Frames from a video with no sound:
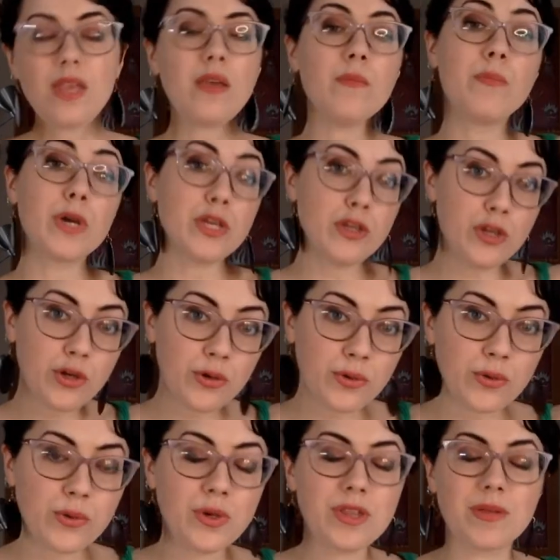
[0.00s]
But
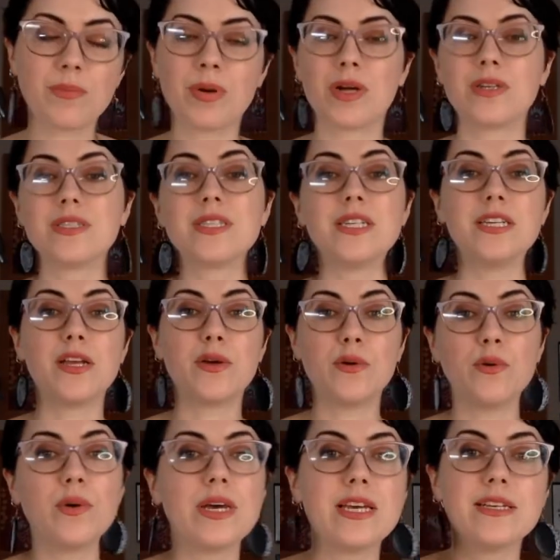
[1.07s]
you, the person
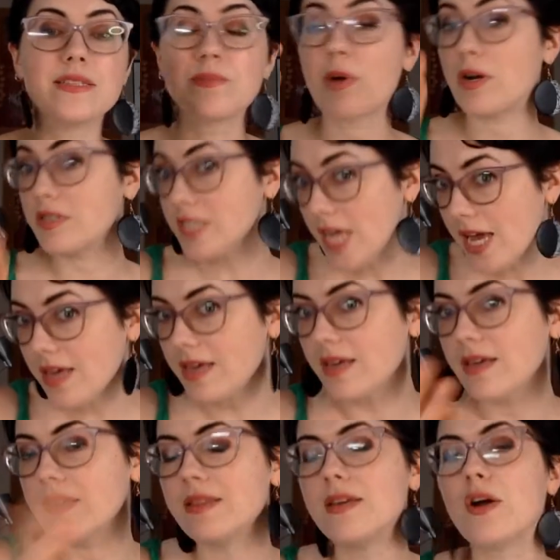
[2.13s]
who is partaking
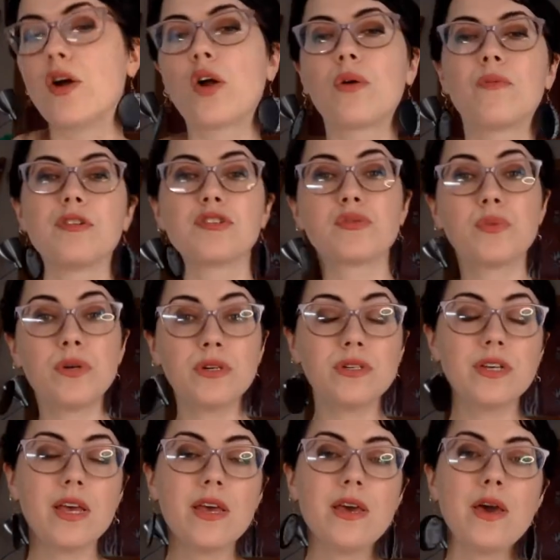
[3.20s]
in the art ritual,
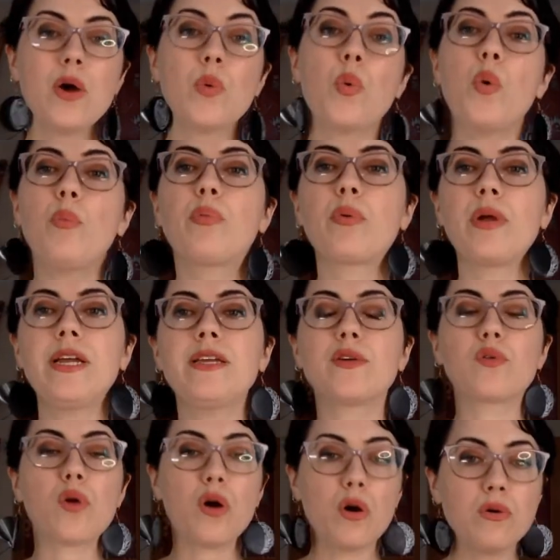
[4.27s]
will bring
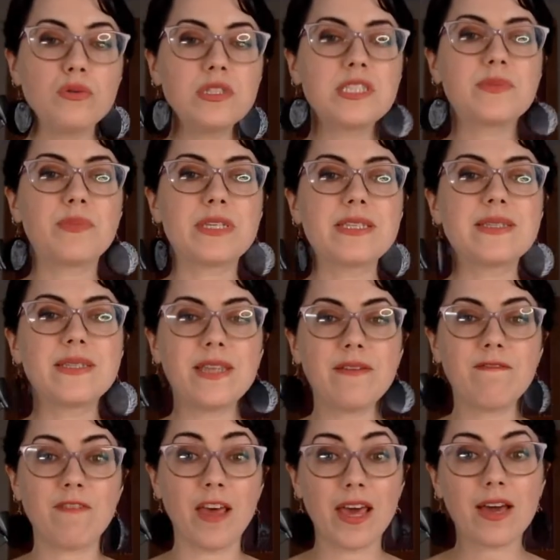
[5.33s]
your own
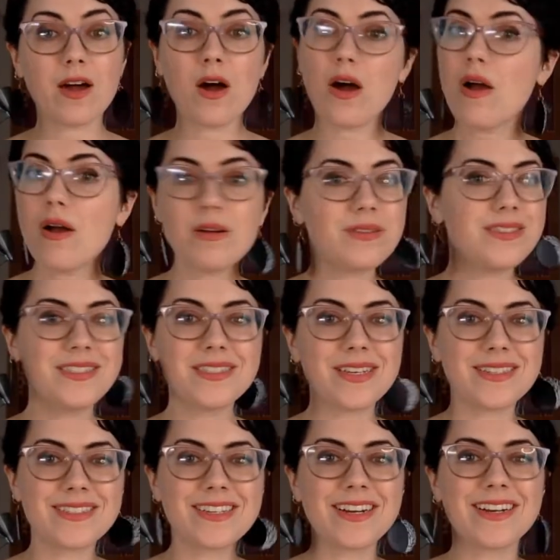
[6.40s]
specific
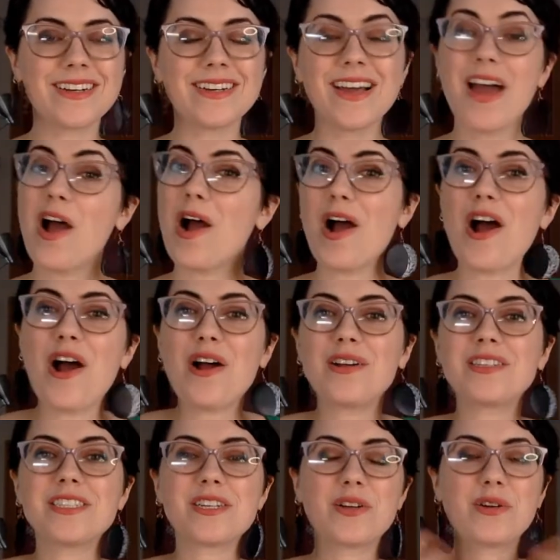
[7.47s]
heart-centered,
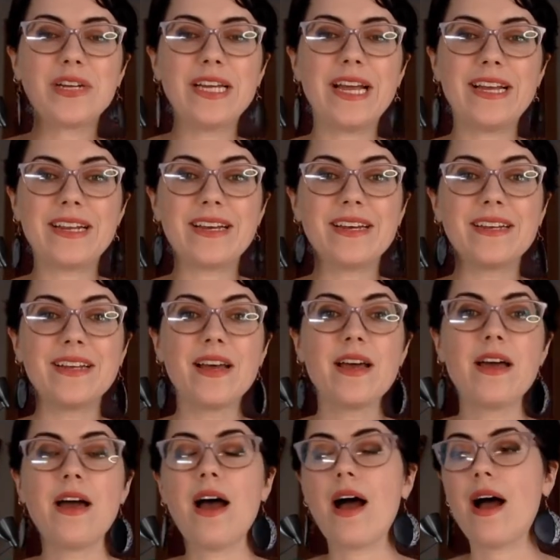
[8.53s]
art-created
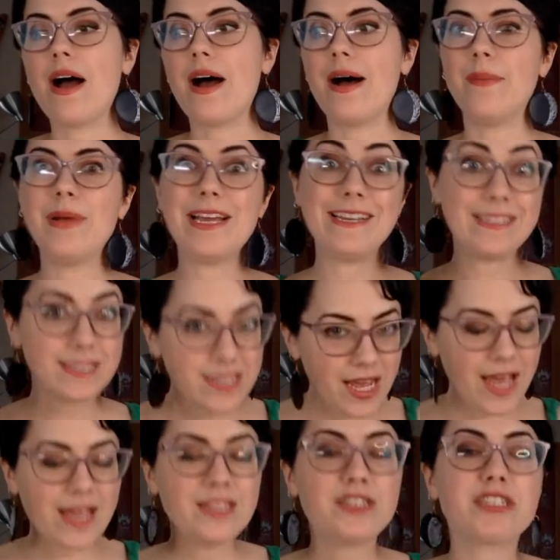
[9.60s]

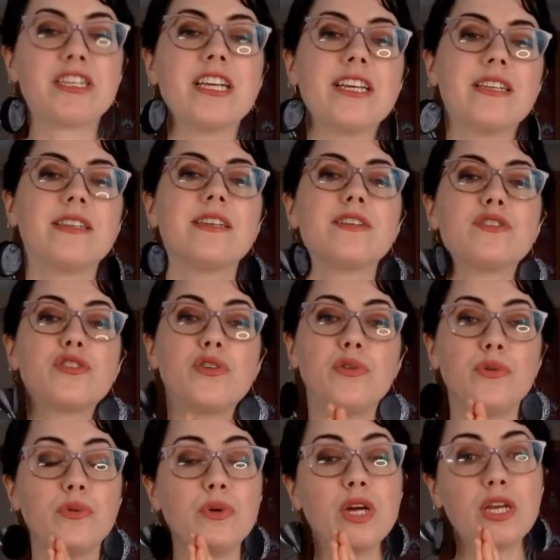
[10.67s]
intention
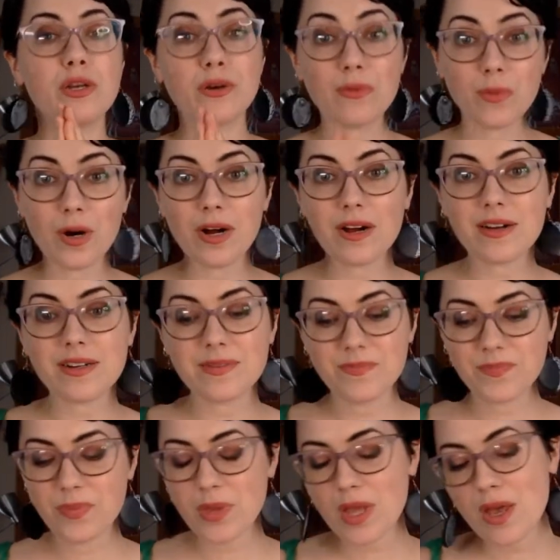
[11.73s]
to your work.
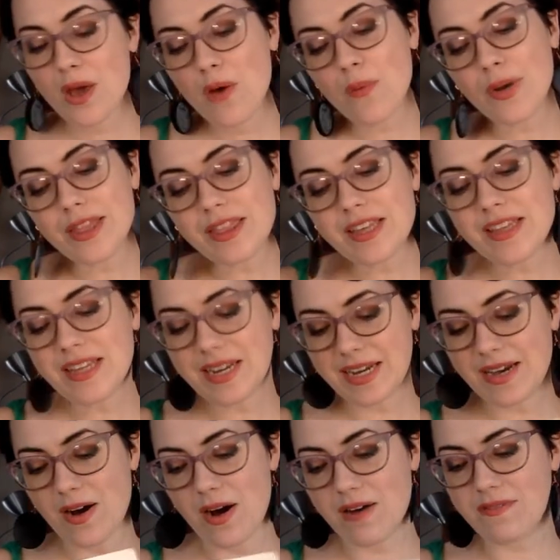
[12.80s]
One thing that I
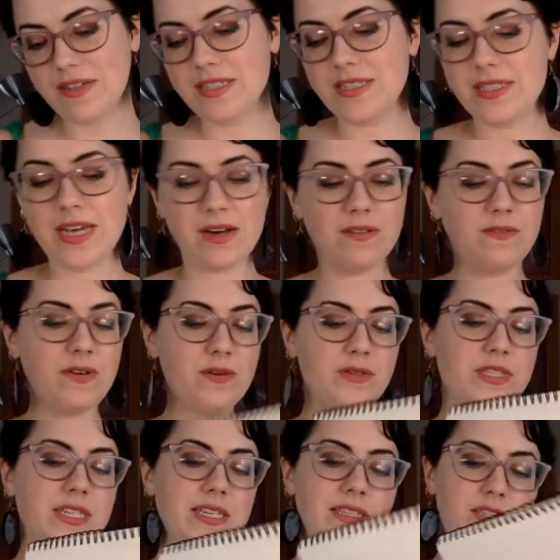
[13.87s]
often tell
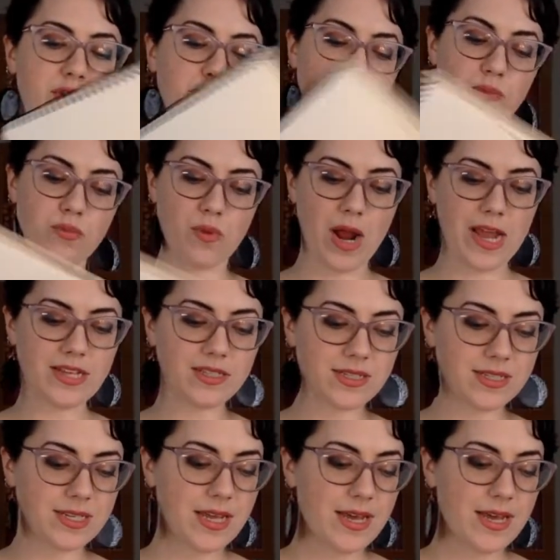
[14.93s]
folks is to write